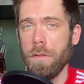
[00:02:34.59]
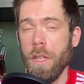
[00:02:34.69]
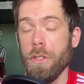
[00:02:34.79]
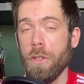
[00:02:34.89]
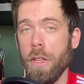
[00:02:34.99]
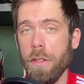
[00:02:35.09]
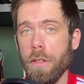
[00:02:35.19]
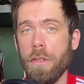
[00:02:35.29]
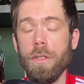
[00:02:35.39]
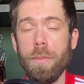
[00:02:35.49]
So the other
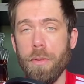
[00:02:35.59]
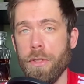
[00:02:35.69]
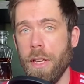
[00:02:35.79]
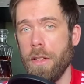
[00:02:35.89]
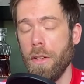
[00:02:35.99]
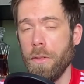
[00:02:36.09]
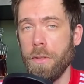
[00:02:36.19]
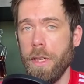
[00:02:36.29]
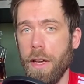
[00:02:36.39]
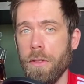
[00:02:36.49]
30% of
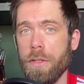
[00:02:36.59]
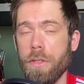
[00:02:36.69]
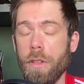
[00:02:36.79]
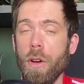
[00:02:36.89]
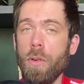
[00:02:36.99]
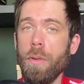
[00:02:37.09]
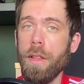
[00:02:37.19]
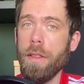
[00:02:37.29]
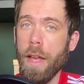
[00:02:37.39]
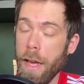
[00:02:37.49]
the nouns go
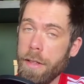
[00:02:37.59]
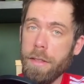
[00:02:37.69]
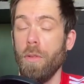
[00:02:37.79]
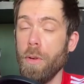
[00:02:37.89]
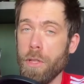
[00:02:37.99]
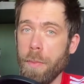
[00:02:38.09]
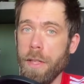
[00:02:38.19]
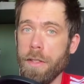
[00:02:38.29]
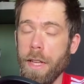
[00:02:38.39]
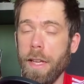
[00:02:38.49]
with het, which
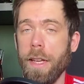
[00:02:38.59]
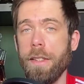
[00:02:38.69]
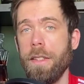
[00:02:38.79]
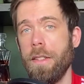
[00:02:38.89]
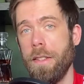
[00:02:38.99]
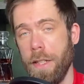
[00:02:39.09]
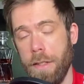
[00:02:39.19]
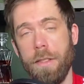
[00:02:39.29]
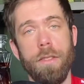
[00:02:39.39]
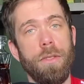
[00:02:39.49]
means they get
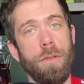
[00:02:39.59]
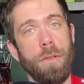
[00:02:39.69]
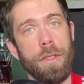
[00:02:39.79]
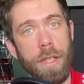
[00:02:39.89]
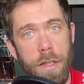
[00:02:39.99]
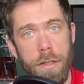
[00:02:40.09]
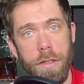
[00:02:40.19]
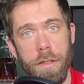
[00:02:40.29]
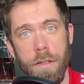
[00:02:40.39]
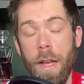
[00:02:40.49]
dit or dat.